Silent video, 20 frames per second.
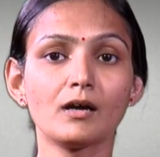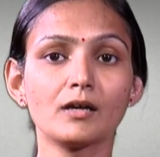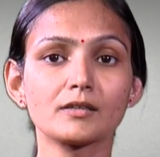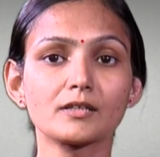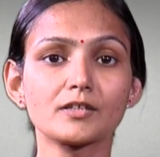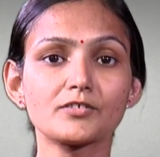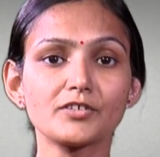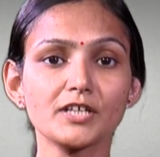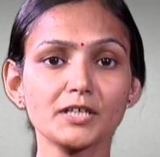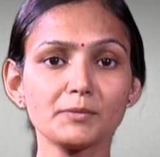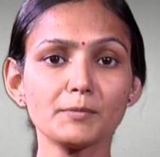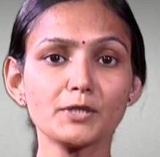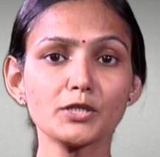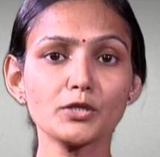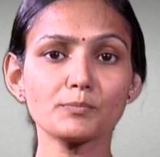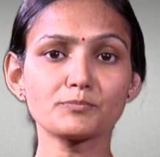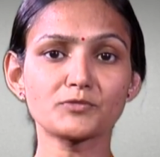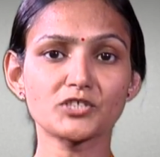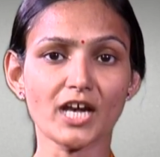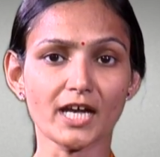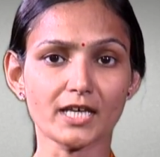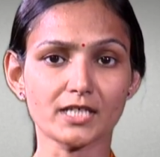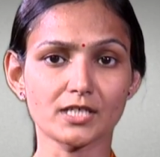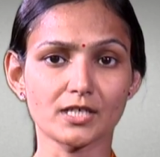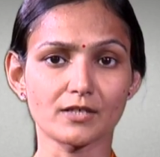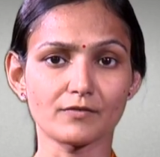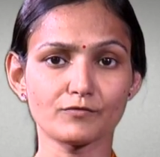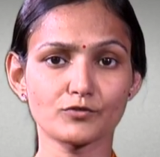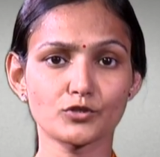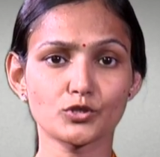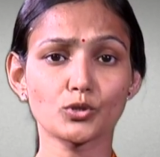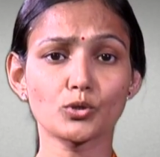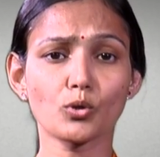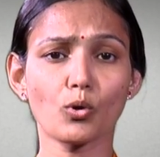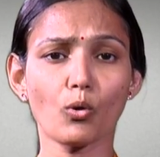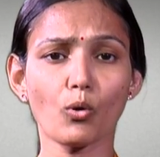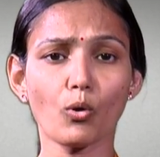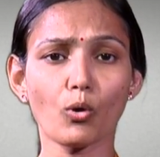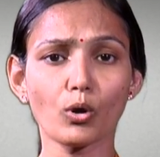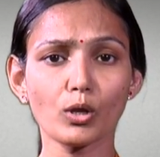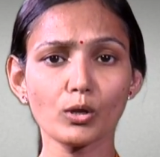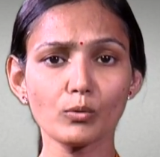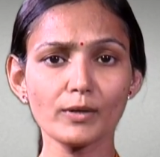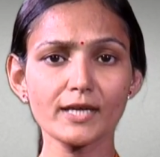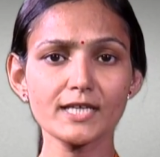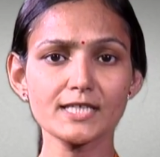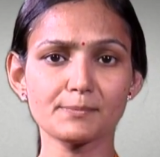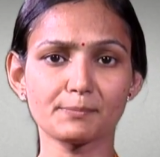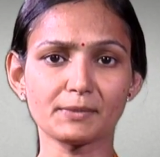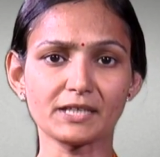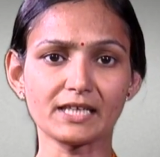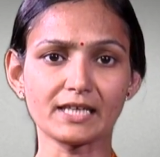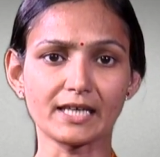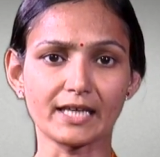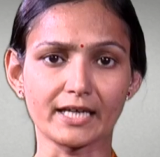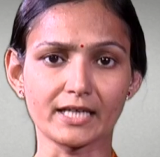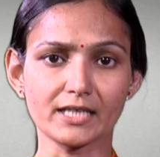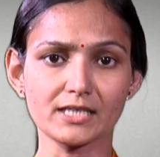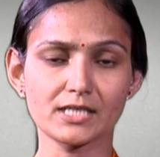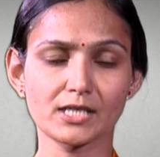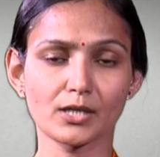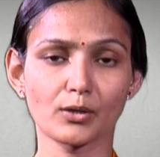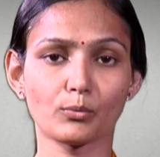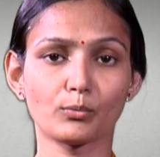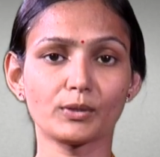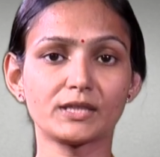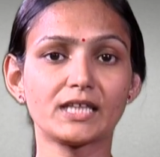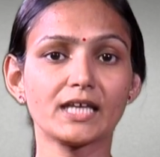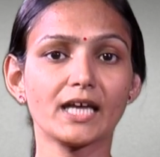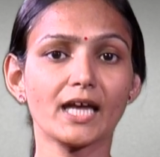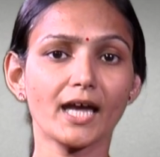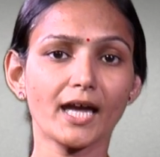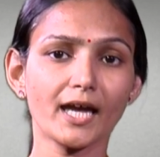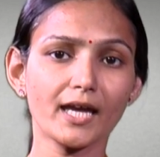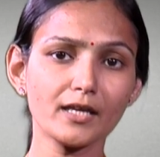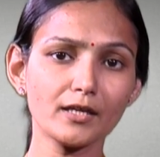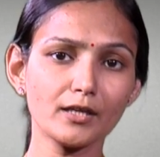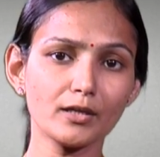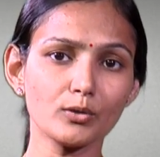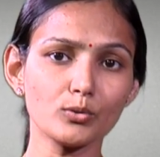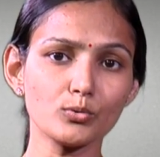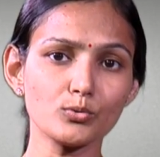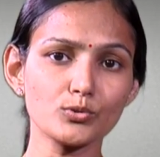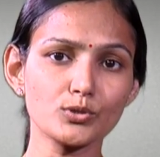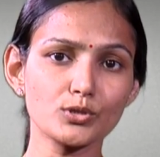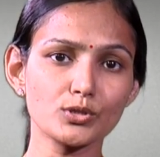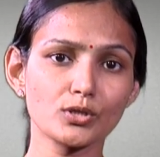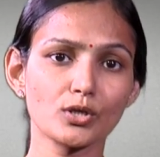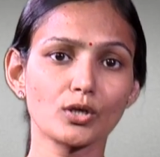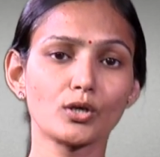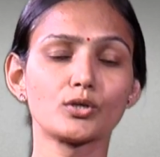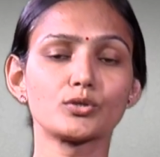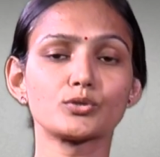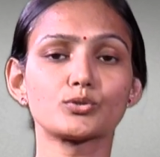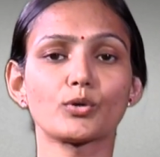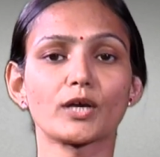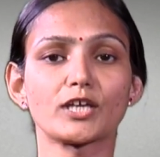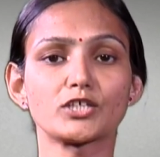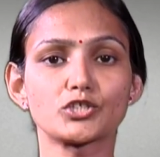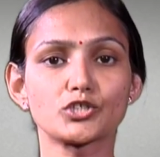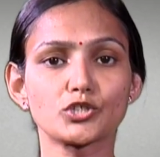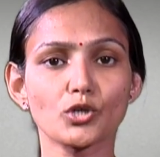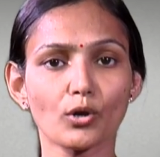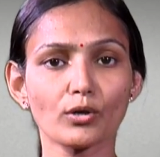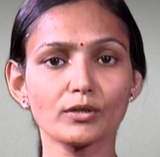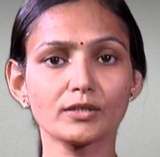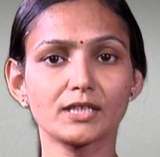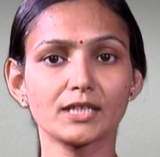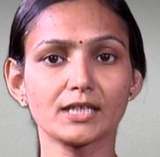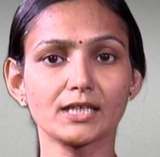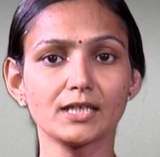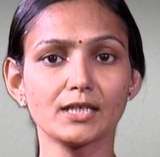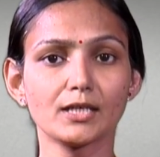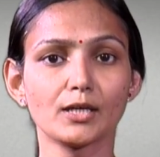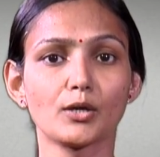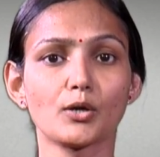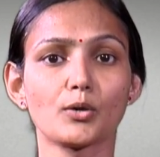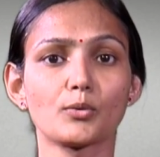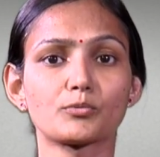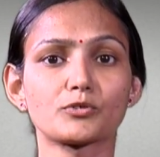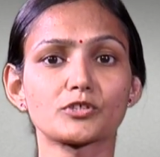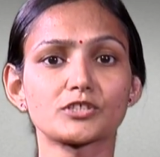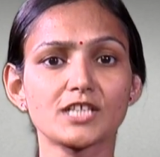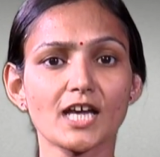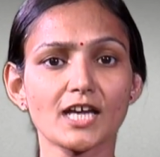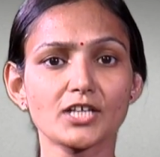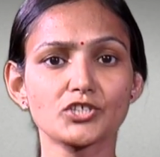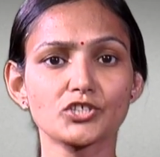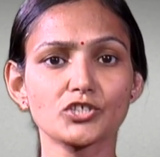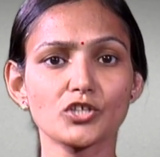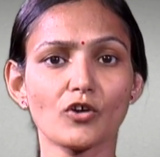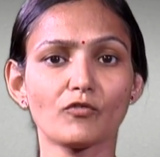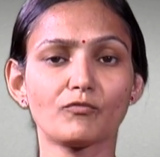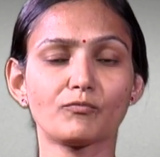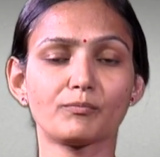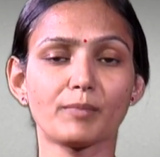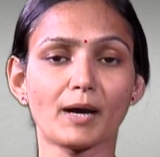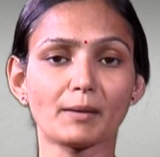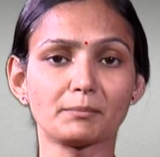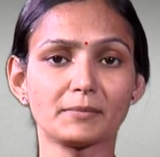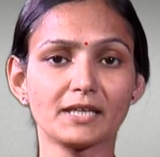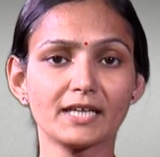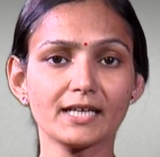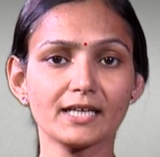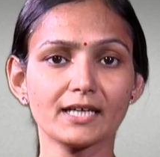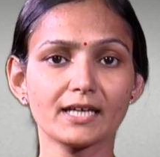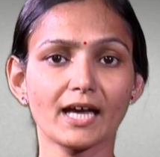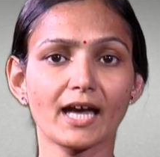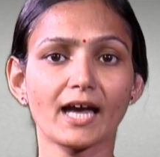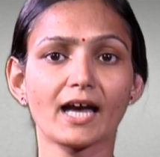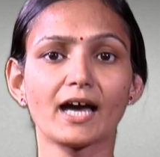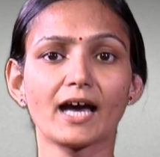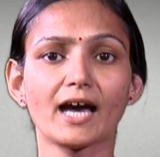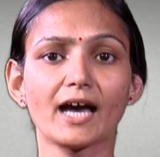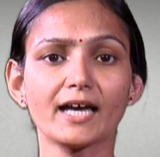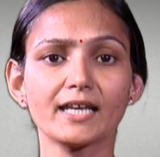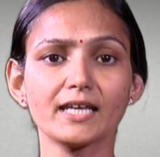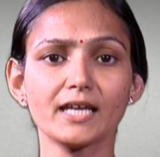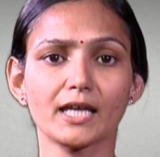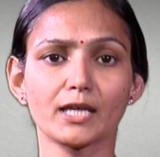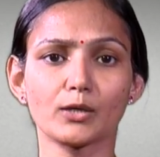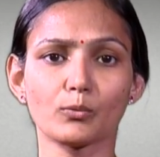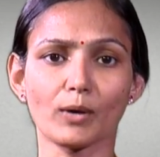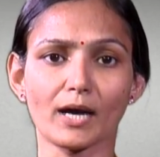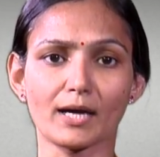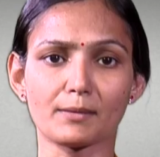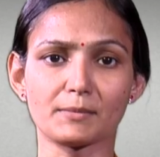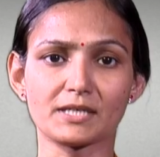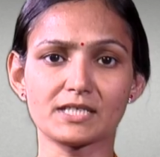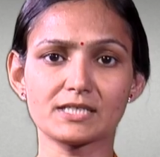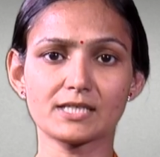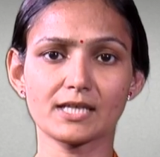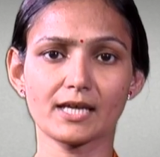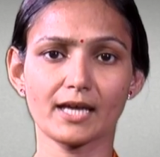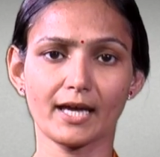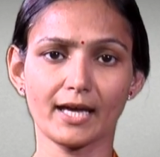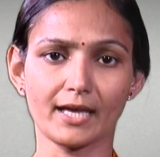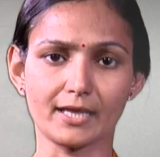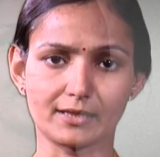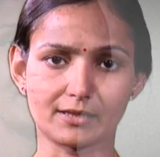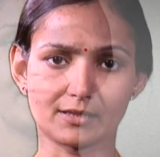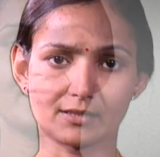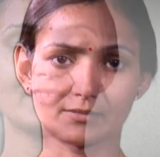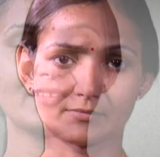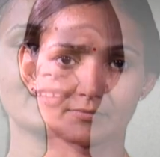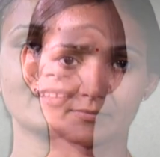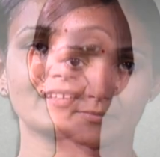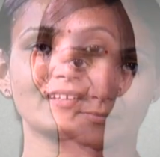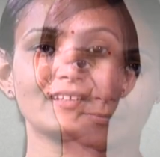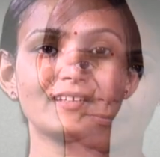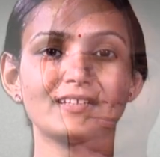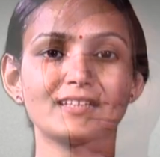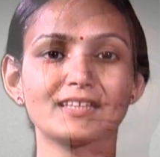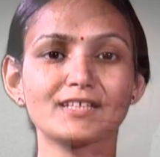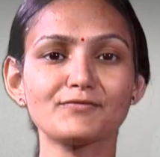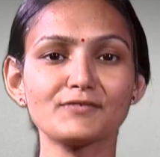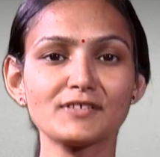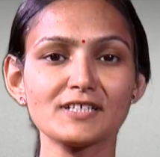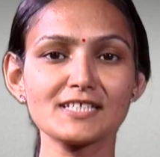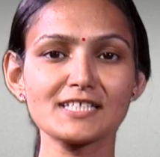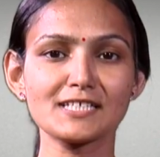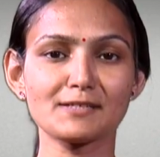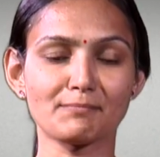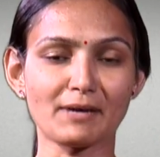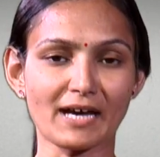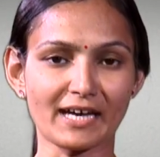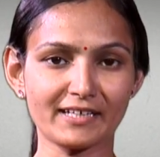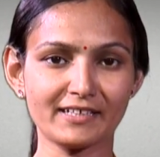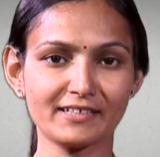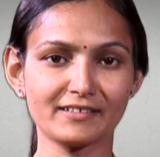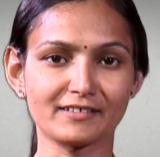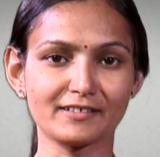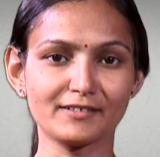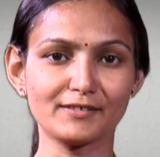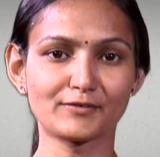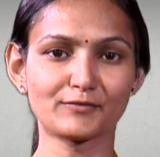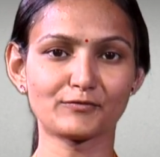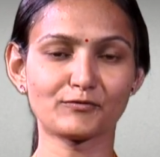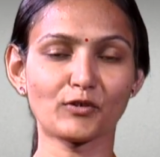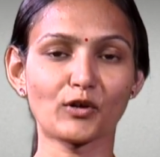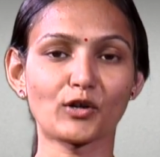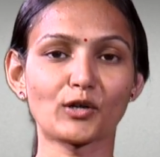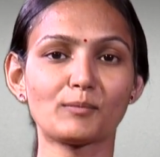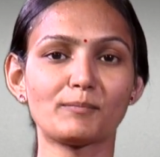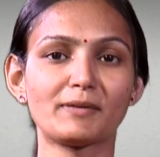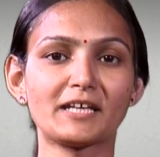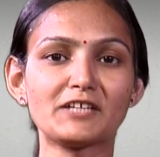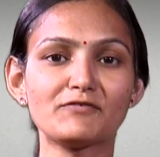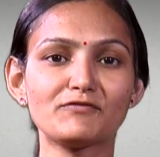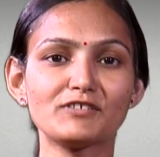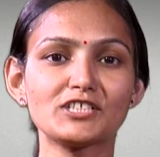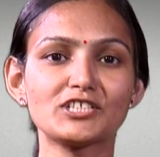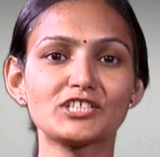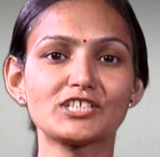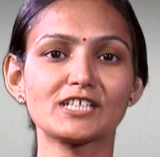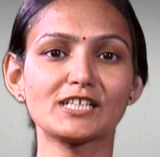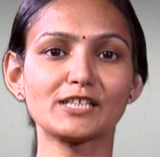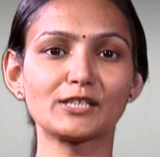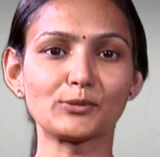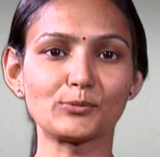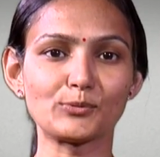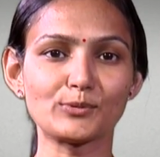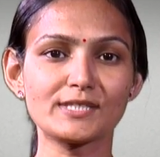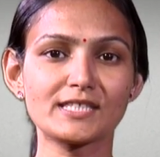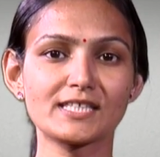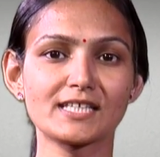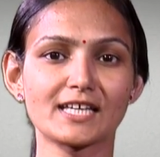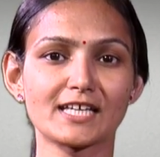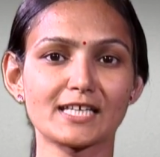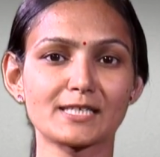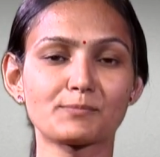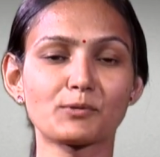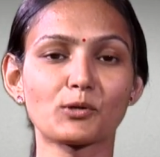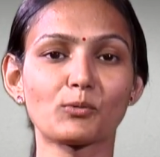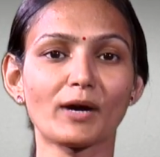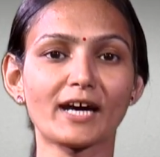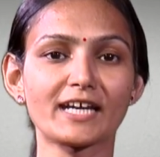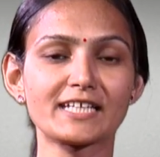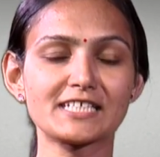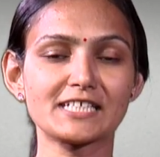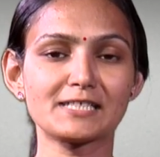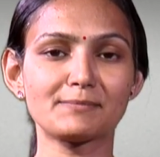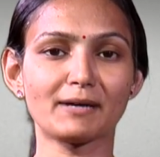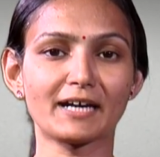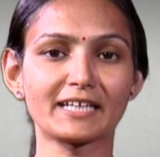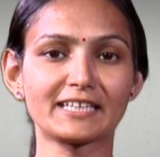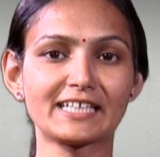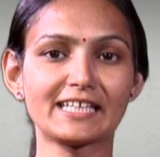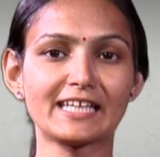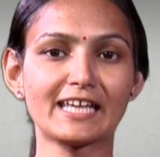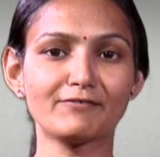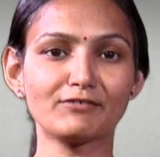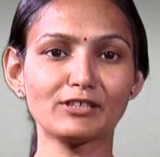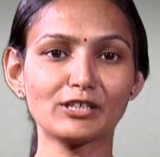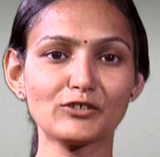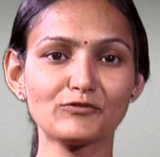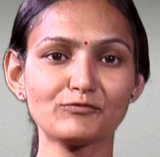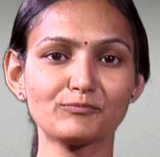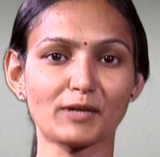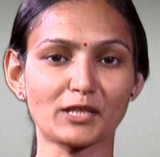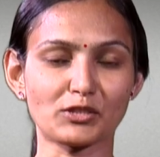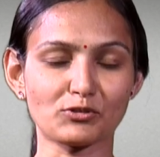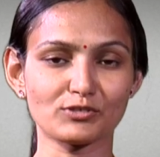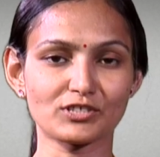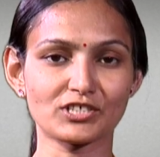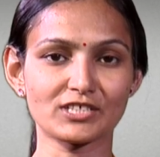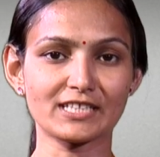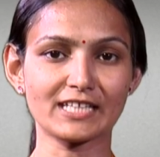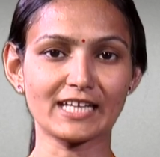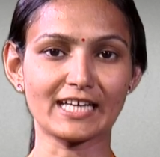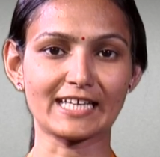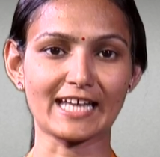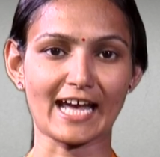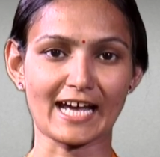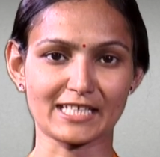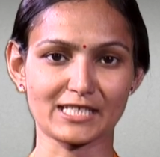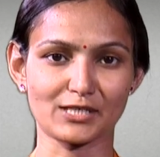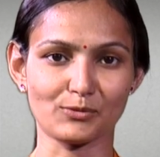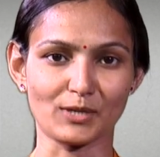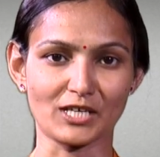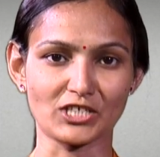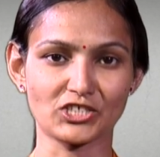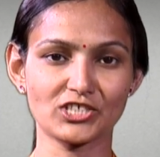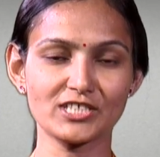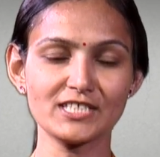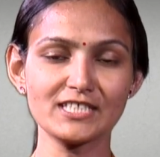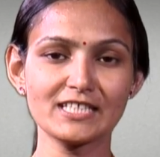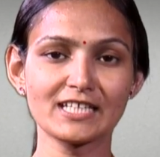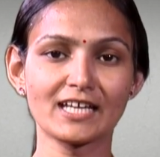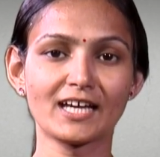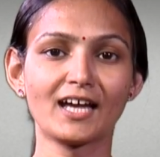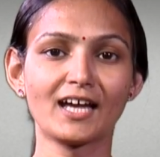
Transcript: The treatment objective should always be linked with the end use to ensure the protection of public and environment health. The first barrier for beneficial use is provided by the level of pathogen inactivation